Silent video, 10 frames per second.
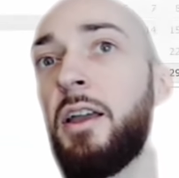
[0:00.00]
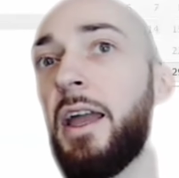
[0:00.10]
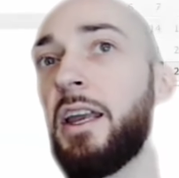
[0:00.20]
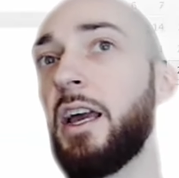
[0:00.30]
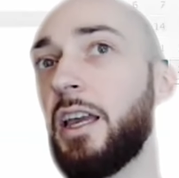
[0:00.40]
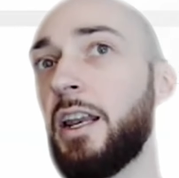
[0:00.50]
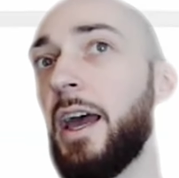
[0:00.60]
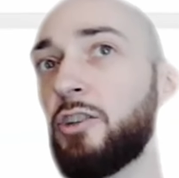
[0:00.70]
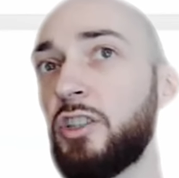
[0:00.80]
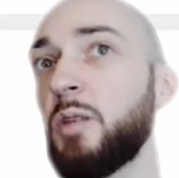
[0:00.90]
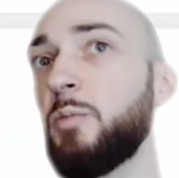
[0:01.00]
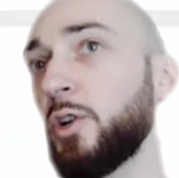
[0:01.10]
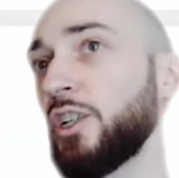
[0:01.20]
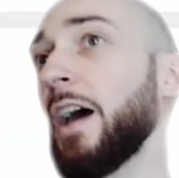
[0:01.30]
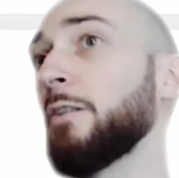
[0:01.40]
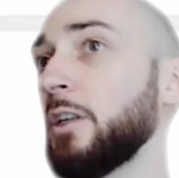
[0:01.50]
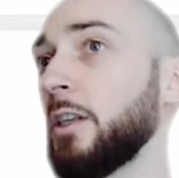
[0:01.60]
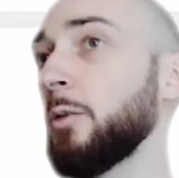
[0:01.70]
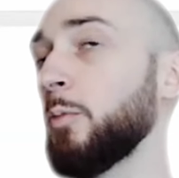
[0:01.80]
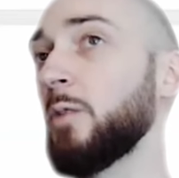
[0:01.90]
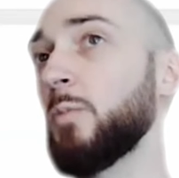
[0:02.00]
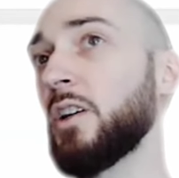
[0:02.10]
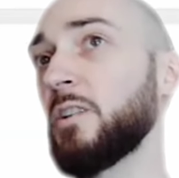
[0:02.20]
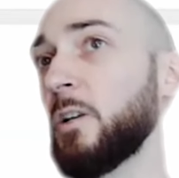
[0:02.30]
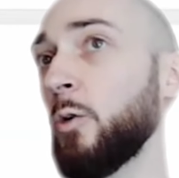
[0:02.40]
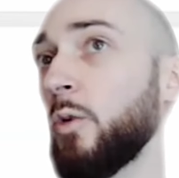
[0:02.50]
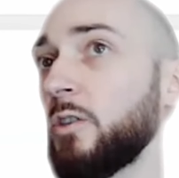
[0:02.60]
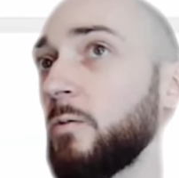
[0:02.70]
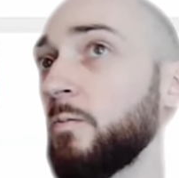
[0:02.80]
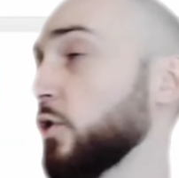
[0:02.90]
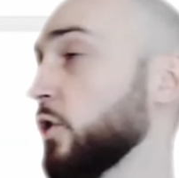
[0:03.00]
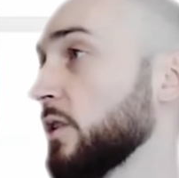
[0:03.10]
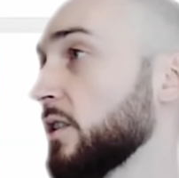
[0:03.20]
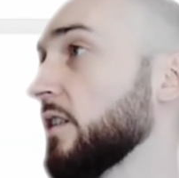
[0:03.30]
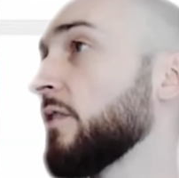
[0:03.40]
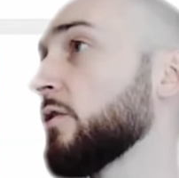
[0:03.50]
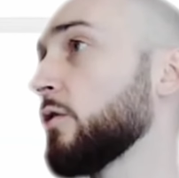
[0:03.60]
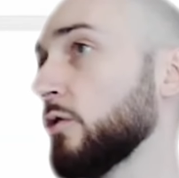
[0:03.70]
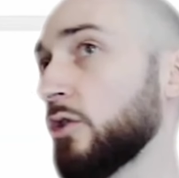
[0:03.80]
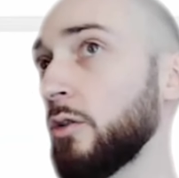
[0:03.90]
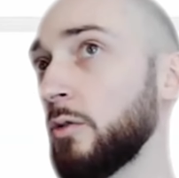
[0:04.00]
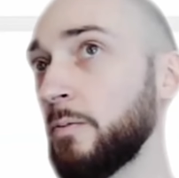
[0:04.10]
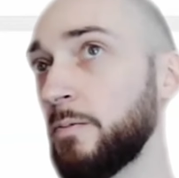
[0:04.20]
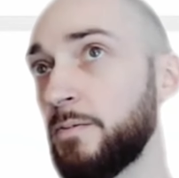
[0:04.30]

and I can actually push it out a little bit because I don't want to receive it too soon.